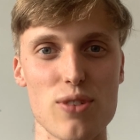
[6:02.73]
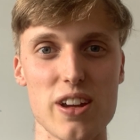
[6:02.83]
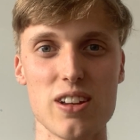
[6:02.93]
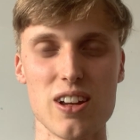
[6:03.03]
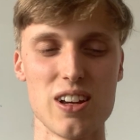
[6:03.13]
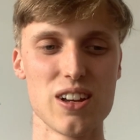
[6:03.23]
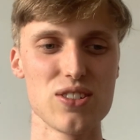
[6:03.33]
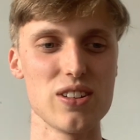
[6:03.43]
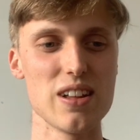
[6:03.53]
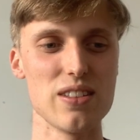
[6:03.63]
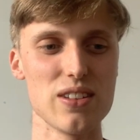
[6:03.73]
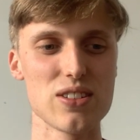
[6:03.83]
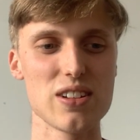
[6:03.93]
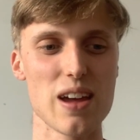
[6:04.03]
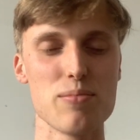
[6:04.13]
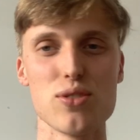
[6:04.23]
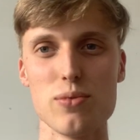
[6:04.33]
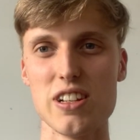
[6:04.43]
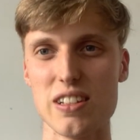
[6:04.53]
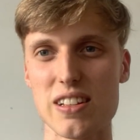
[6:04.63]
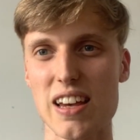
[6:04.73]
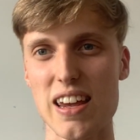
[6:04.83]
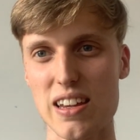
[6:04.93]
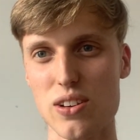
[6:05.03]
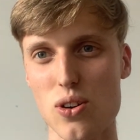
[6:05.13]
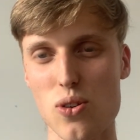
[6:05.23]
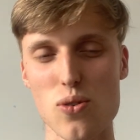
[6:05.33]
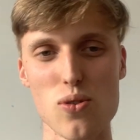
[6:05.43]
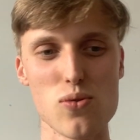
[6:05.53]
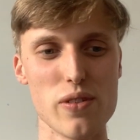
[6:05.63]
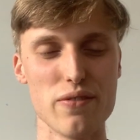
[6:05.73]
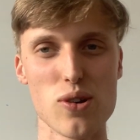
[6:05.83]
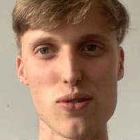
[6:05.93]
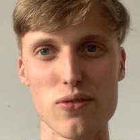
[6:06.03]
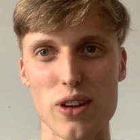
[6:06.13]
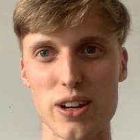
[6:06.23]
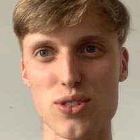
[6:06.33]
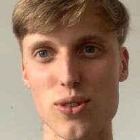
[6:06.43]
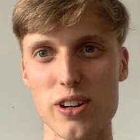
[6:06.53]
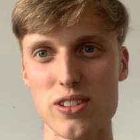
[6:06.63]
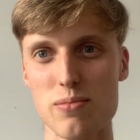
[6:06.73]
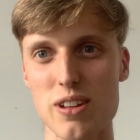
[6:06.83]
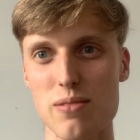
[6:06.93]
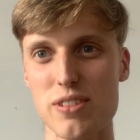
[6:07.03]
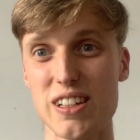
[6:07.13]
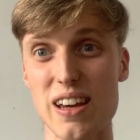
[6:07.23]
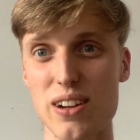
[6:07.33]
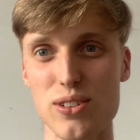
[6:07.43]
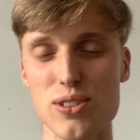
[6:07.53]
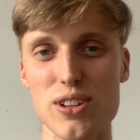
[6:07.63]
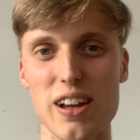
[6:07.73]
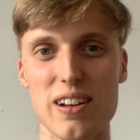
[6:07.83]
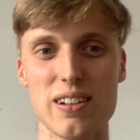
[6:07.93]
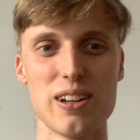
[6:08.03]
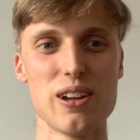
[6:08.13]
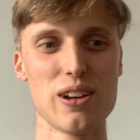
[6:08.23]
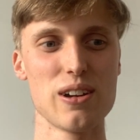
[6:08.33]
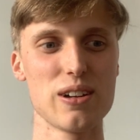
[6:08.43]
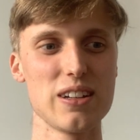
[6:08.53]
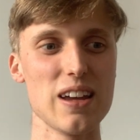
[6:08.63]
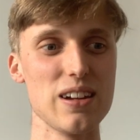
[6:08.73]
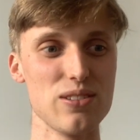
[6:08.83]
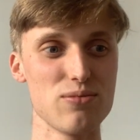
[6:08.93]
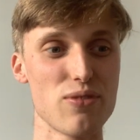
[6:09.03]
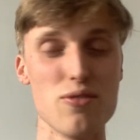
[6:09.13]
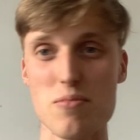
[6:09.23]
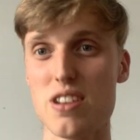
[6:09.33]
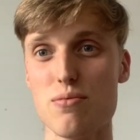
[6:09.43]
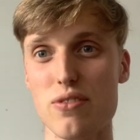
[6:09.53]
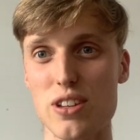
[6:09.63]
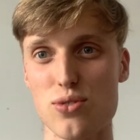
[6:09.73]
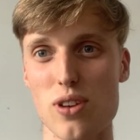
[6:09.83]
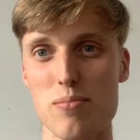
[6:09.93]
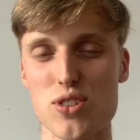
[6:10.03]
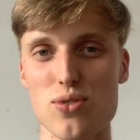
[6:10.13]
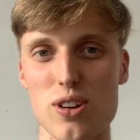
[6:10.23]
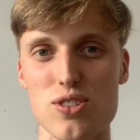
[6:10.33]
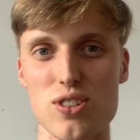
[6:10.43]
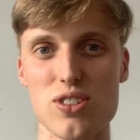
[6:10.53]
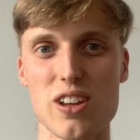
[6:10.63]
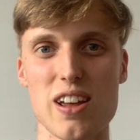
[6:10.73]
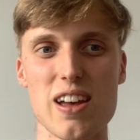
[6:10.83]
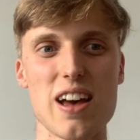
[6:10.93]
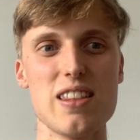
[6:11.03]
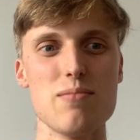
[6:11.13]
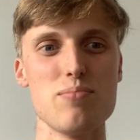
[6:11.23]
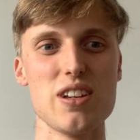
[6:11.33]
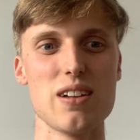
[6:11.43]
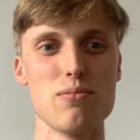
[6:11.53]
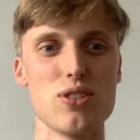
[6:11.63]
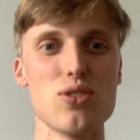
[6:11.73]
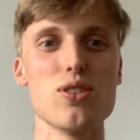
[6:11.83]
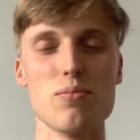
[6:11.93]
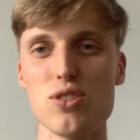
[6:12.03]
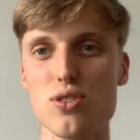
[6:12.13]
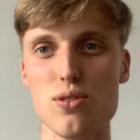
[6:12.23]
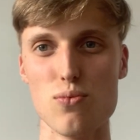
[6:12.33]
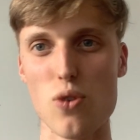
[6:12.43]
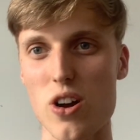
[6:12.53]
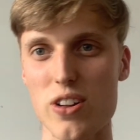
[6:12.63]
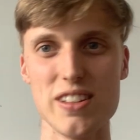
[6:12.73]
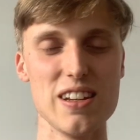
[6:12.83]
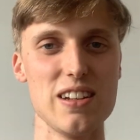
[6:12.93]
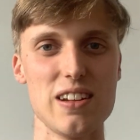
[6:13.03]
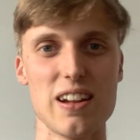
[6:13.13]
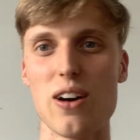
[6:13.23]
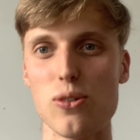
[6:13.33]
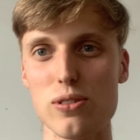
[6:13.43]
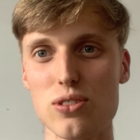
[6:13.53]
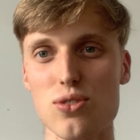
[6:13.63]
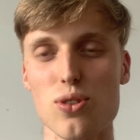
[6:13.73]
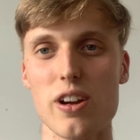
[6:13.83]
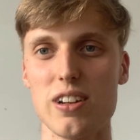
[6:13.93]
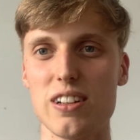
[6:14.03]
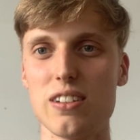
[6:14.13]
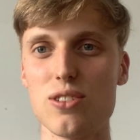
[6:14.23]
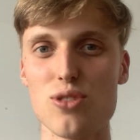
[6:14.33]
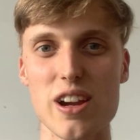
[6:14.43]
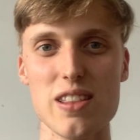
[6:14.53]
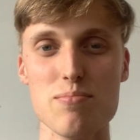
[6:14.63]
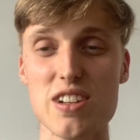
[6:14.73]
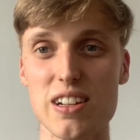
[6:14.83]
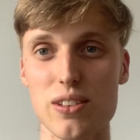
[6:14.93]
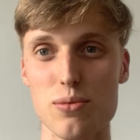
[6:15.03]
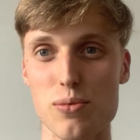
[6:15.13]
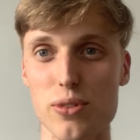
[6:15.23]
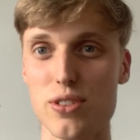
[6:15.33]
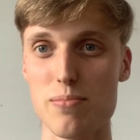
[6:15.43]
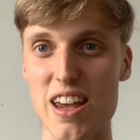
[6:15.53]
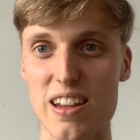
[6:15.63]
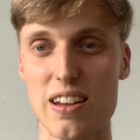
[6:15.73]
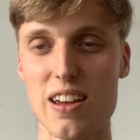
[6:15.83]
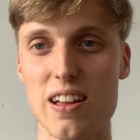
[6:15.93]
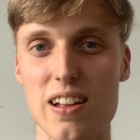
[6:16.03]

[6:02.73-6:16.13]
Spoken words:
right? So then the steps that we need to take all involve like trying to be able to get good at getting familiar with these grammar structures, and then being able to substitute words in and out to try and create the meaning that we want to make.